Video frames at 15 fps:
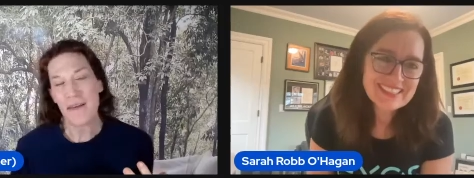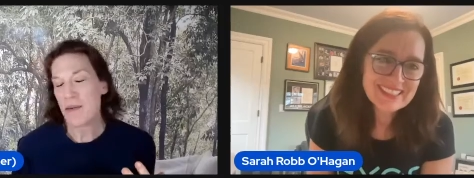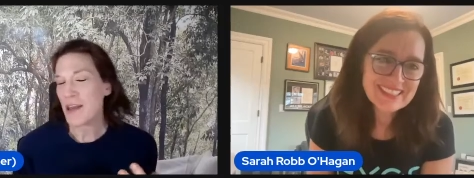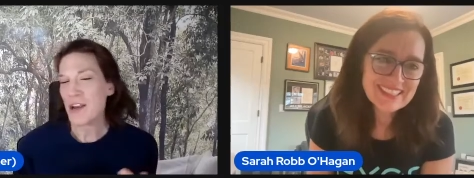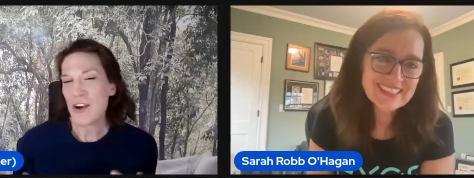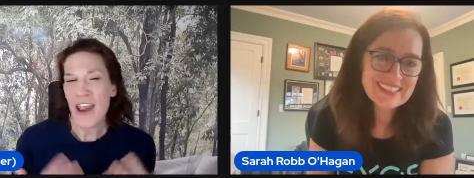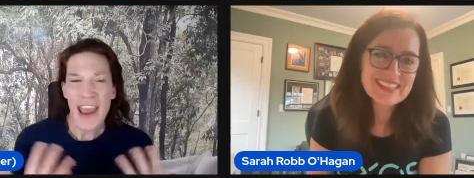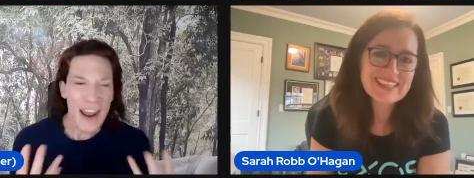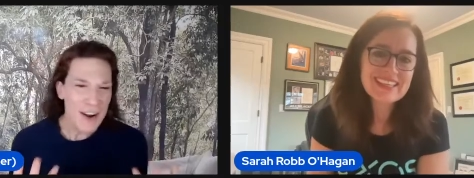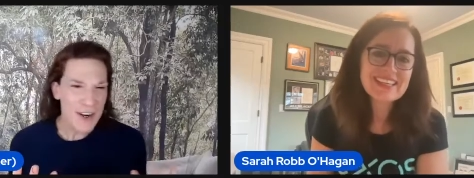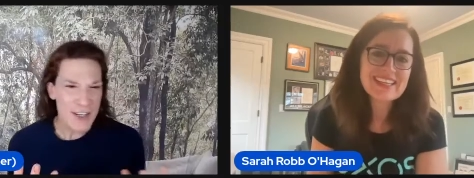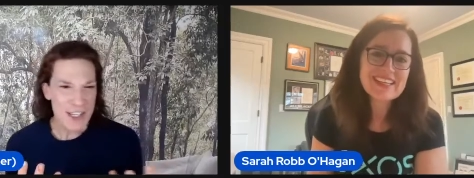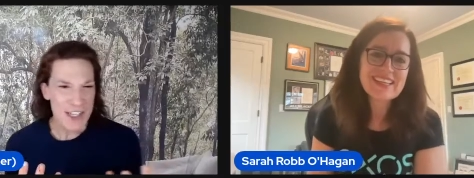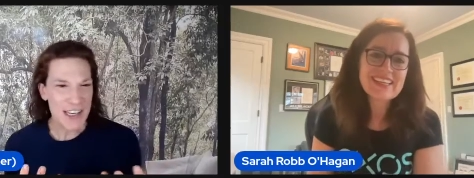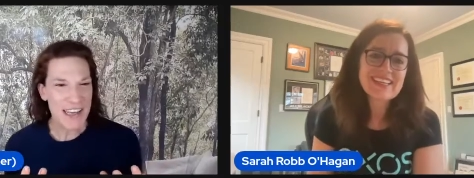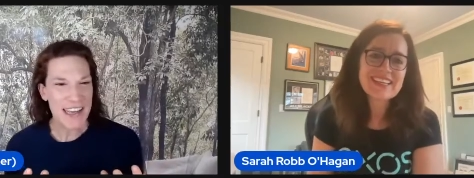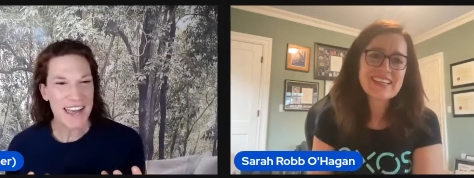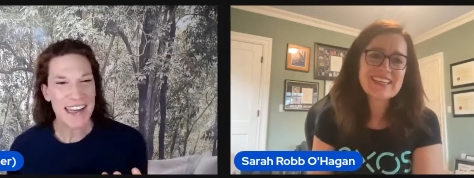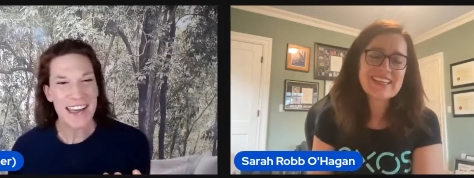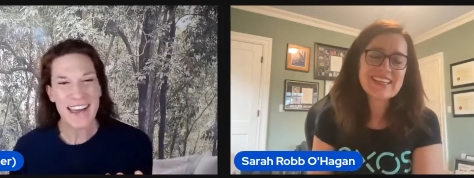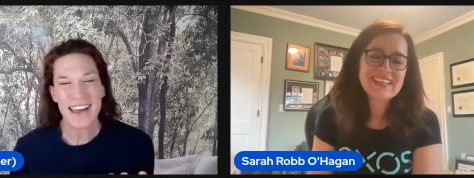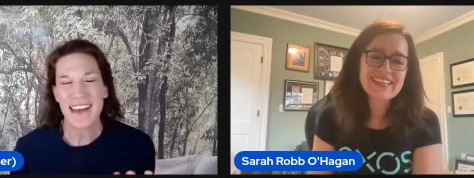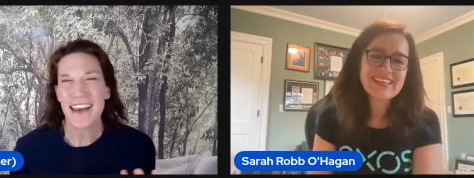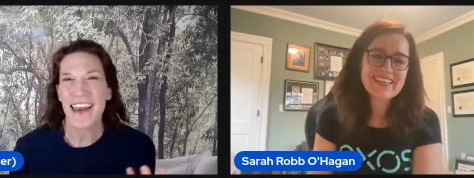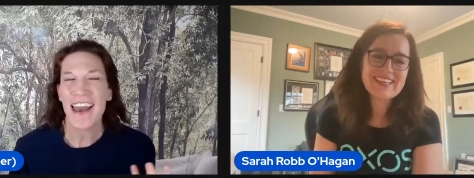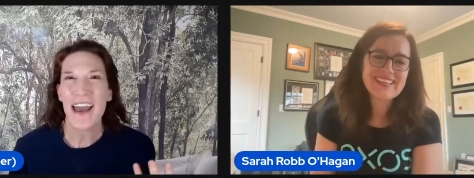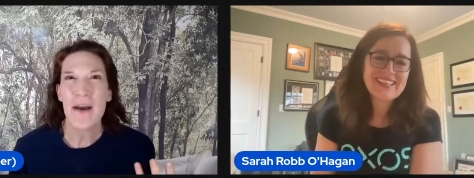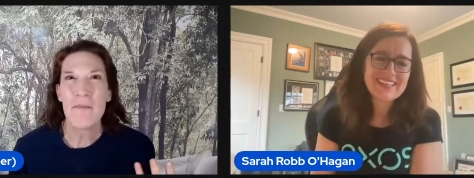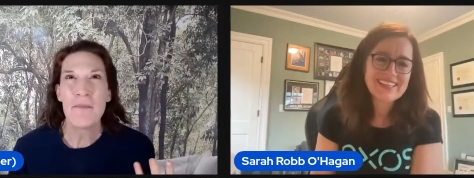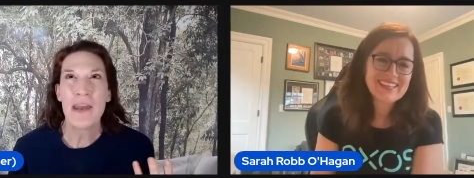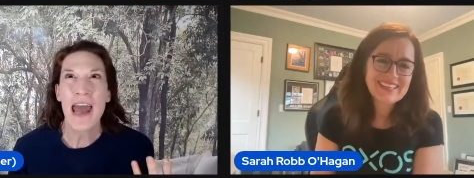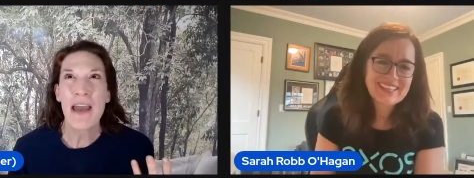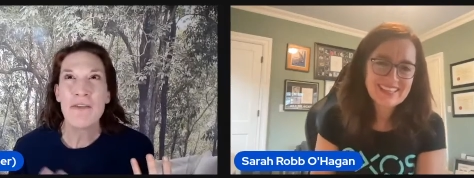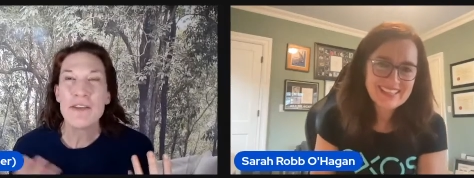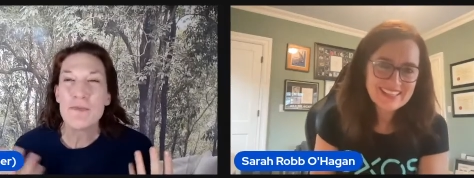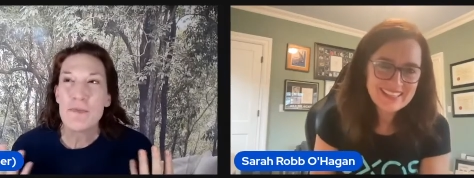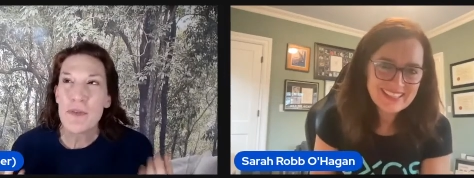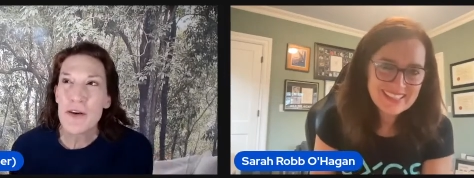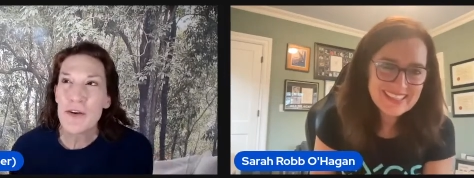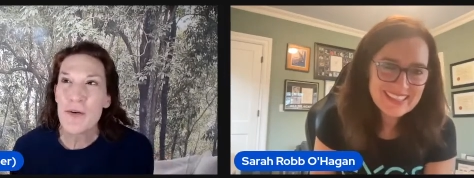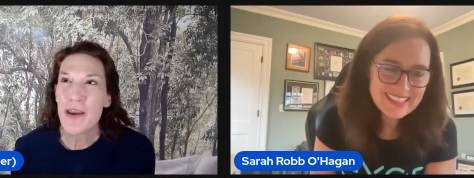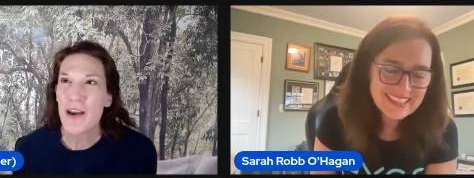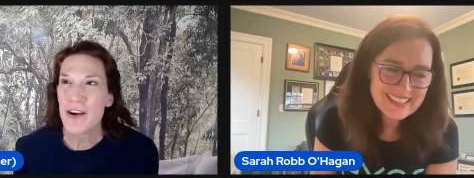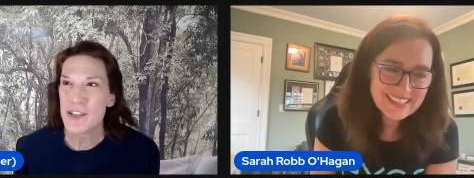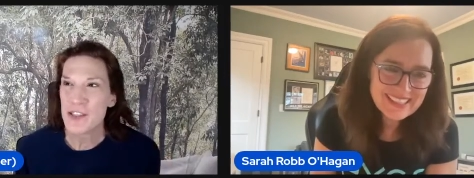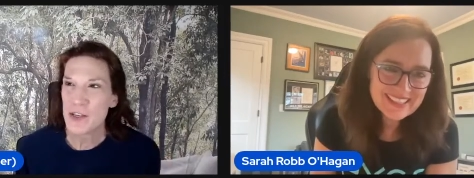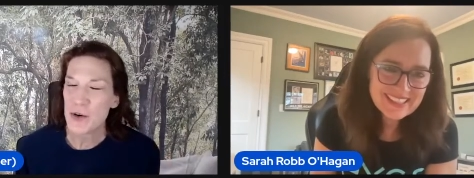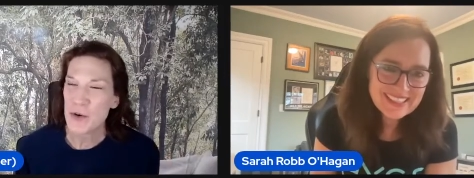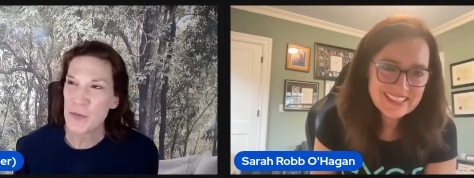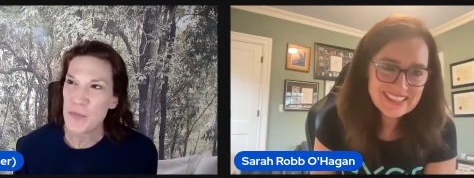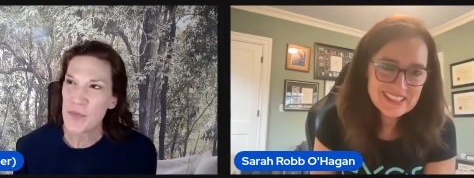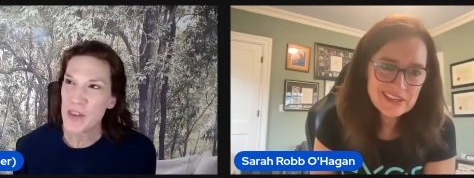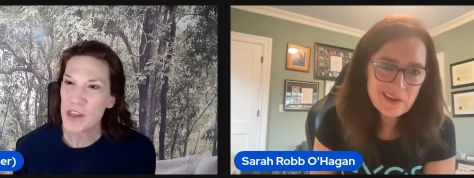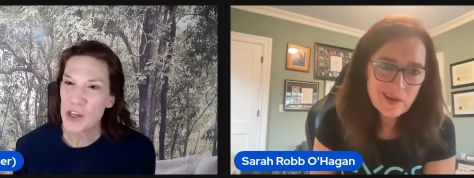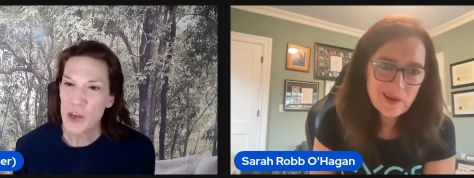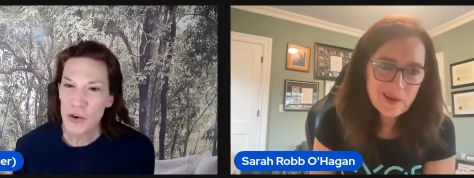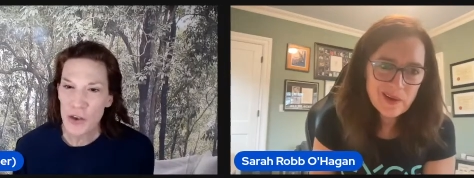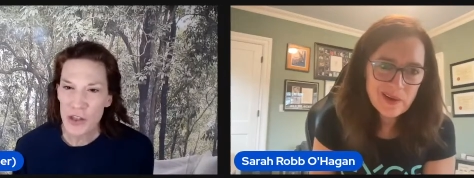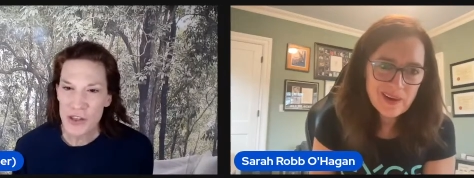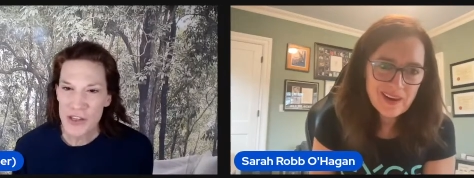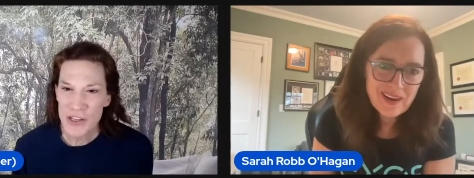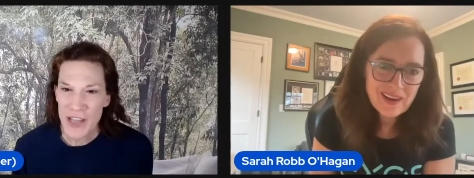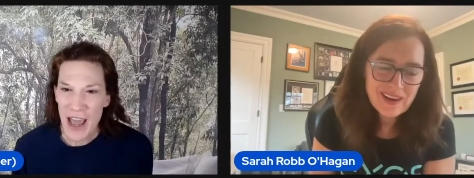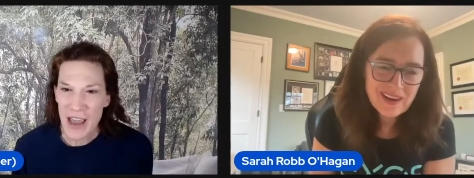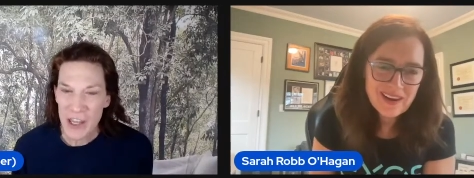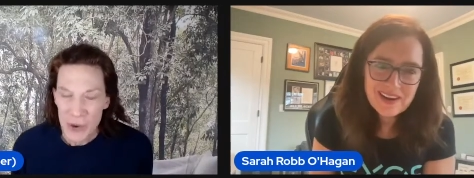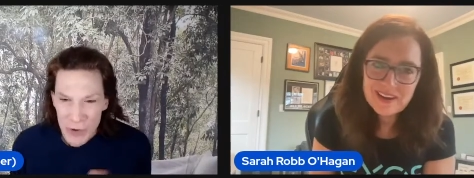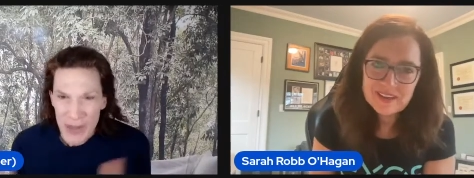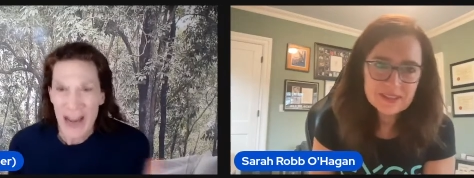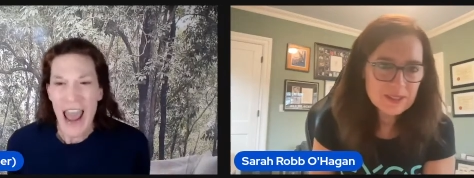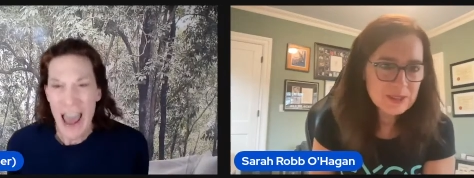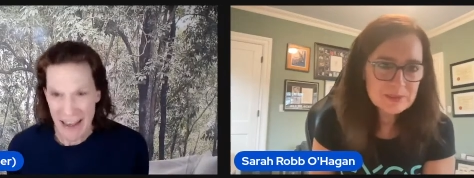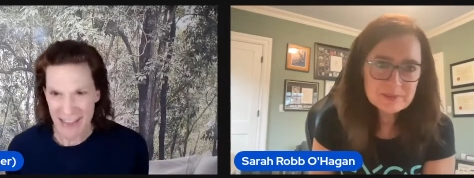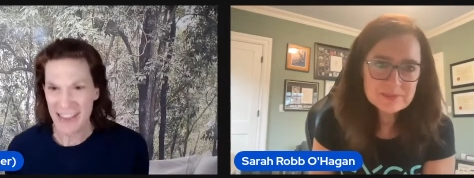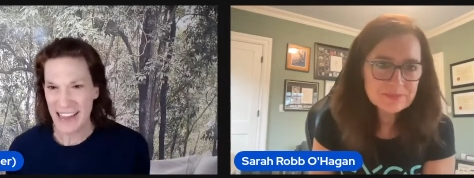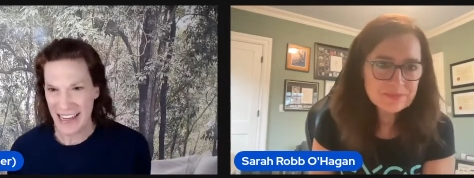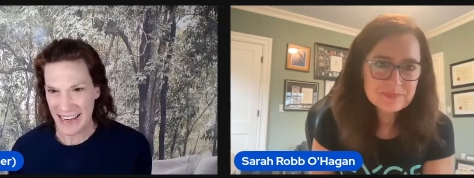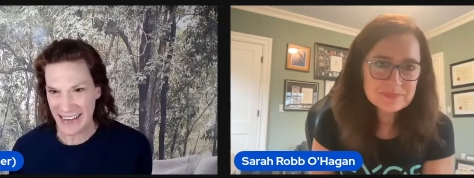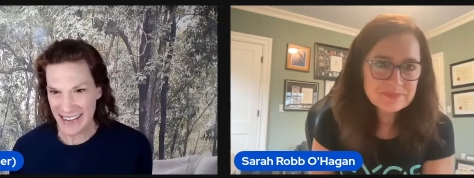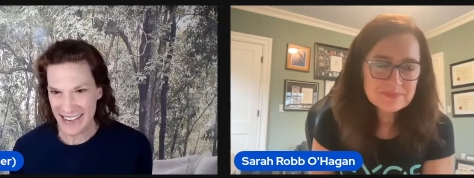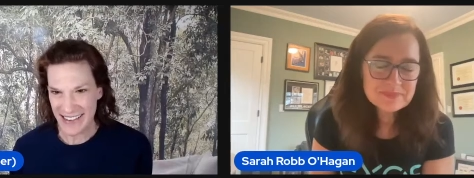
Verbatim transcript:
Speaker 1: by your energy, but I was blown away also. You you were an athlete.